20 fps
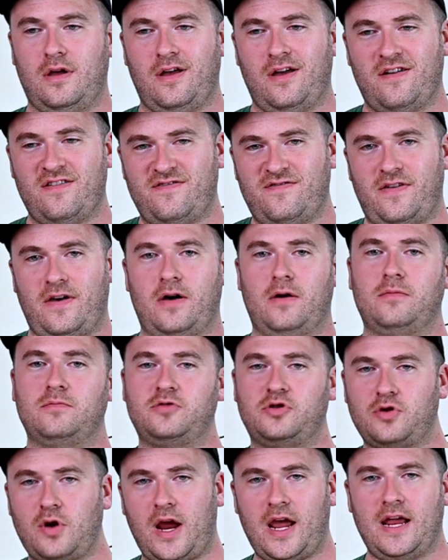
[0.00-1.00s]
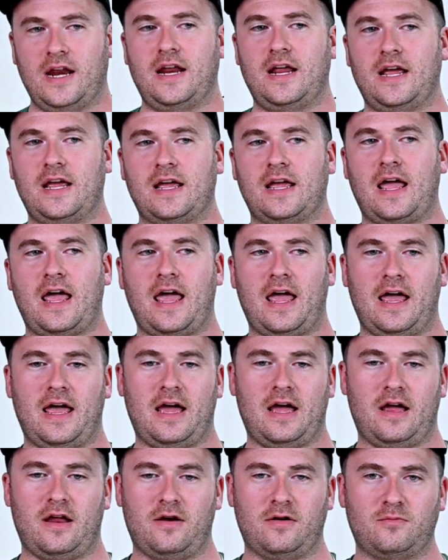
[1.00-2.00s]
film training
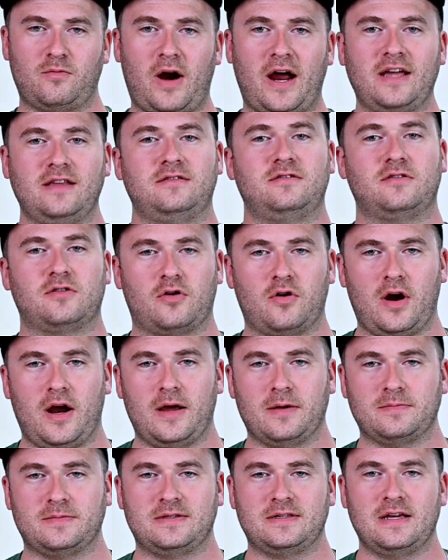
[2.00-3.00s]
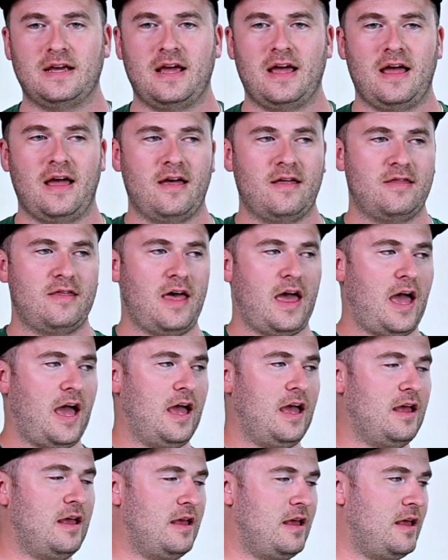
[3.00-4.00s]
and write scripts,
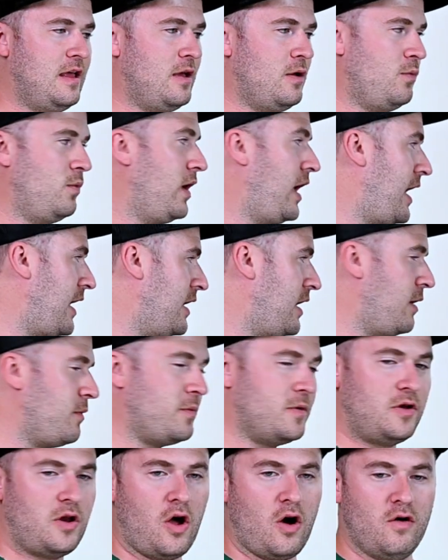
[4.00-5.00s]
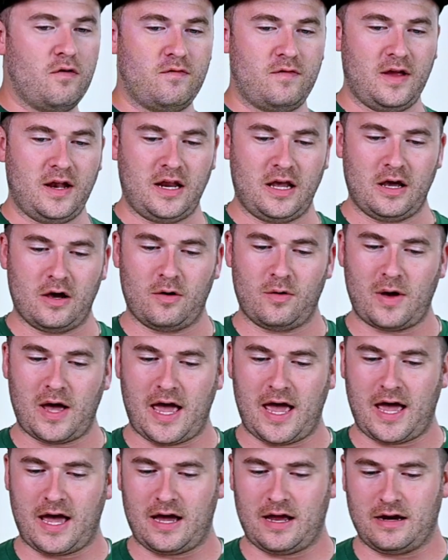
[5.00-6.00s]
that we end up with no video.
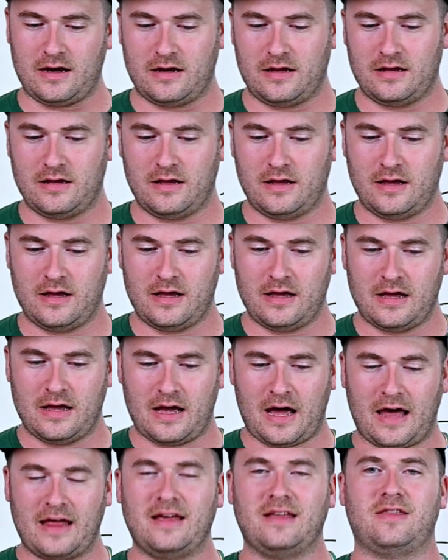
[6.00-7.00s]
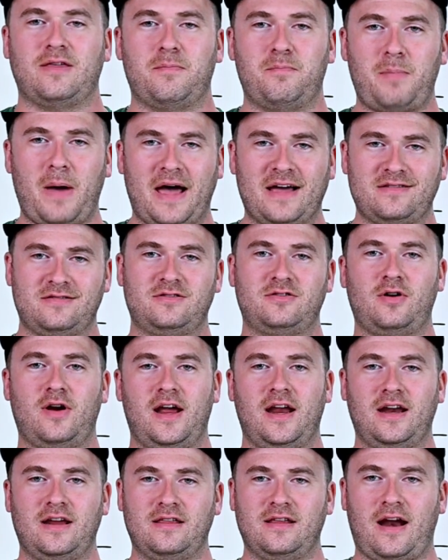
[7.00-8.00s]
And I think the best
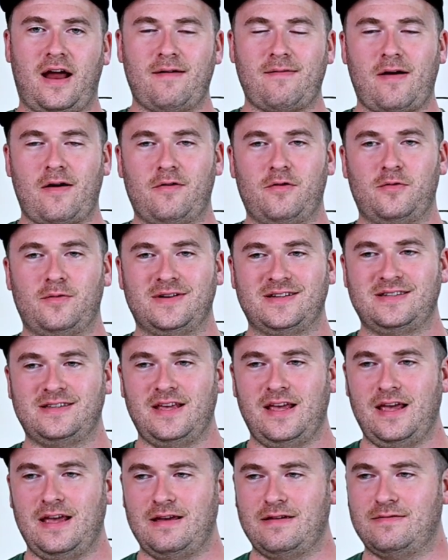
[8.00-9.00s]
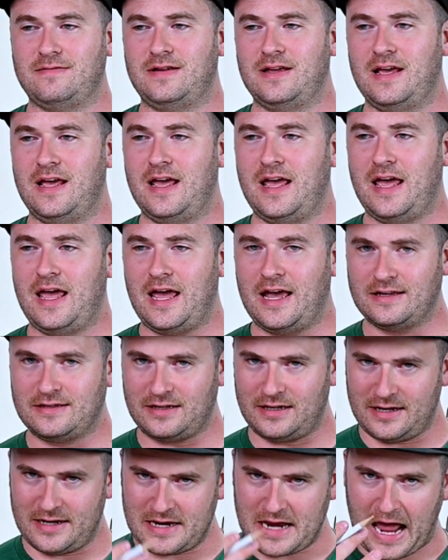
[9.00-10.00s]
training that I've ever received is
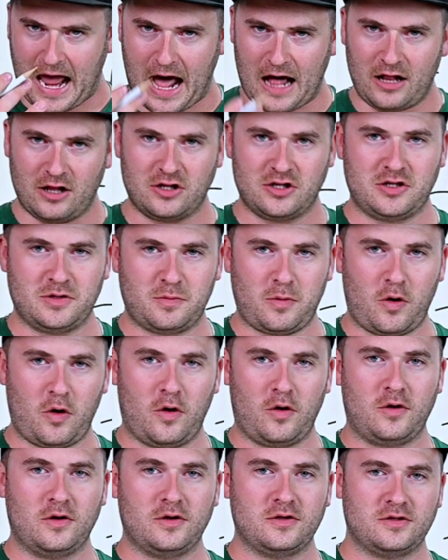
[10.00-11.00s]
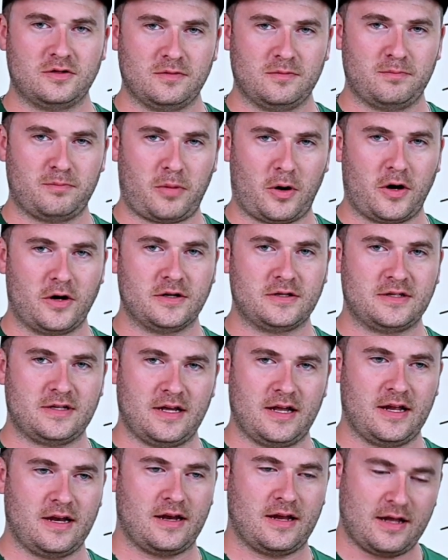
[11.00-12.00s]
a knowledgeable
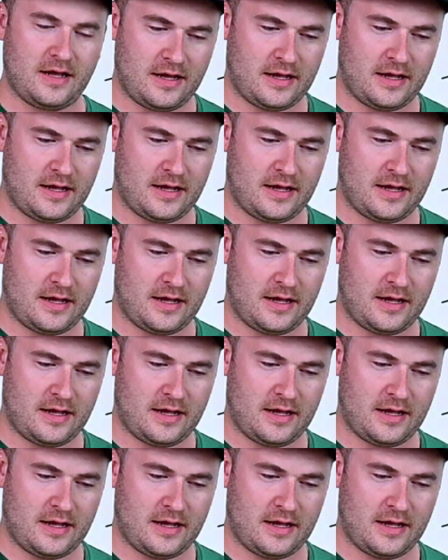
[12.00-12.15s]
person